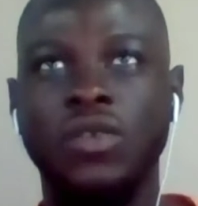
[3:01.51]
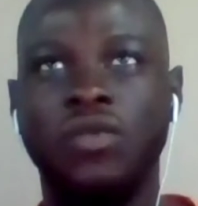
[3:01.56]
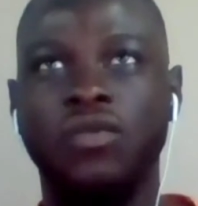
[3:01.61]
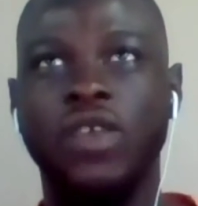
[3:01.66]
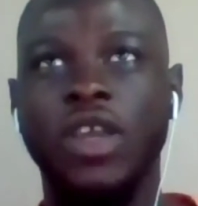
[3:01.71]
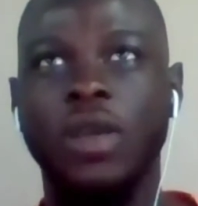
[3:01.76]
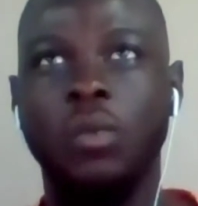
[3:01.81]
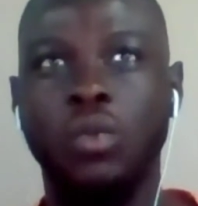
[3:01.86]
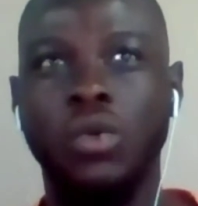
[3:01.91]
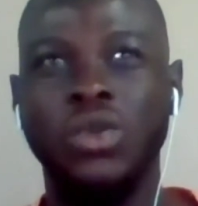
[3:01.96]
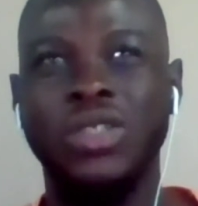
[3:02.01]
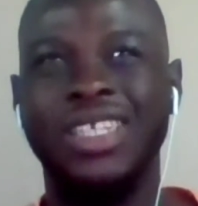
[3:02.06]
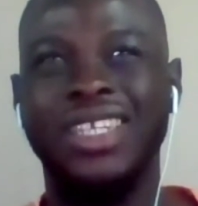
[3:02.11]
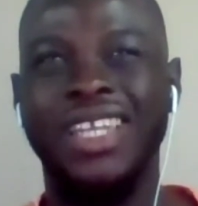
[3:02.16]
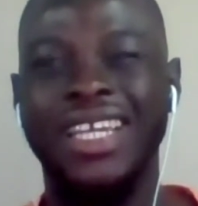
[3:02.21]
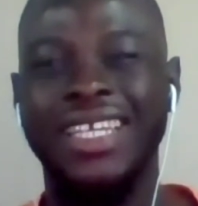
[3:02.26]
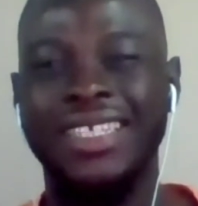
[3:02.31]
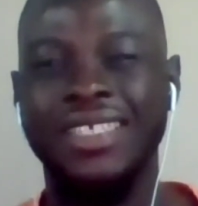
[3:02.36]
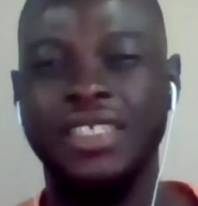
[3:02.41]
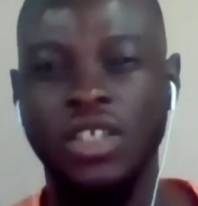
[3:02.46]
fake project
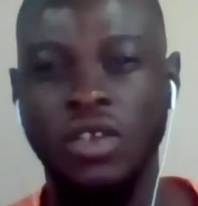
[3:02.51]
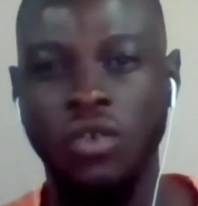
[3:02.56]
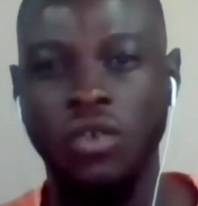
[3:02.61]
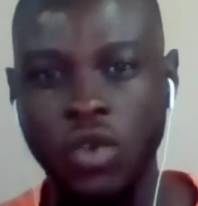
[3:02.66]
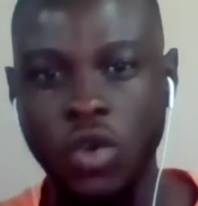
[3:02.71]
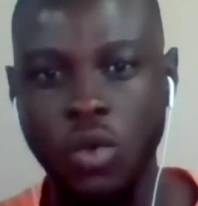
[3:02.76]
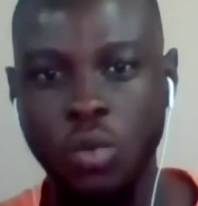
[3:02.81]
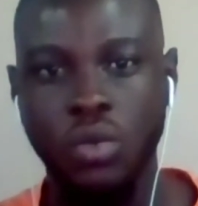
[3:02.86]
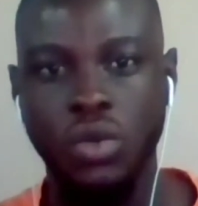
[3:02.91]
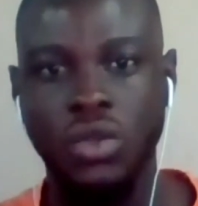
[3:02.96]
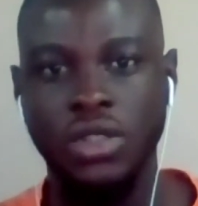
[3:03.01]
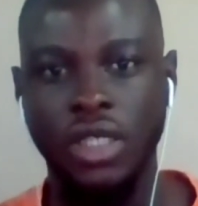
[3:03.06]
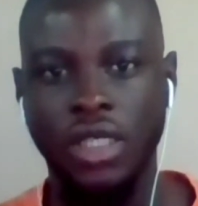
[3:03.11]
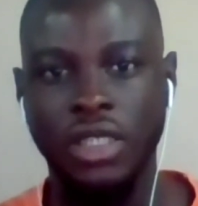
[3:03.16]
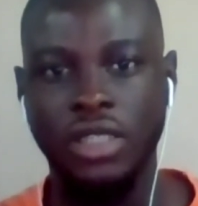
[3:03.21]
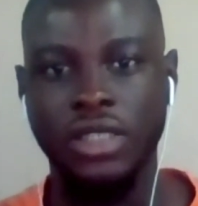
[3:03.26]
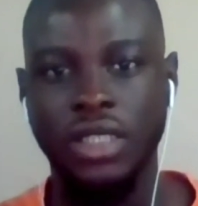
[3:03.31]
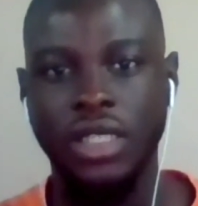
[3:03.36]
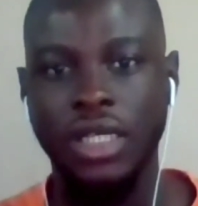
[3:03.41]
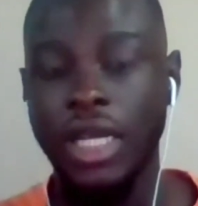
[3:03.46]
like it's a real
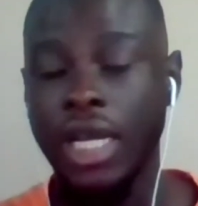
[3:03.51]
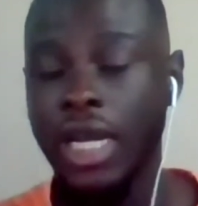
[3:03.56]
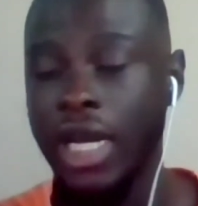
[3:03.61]
project,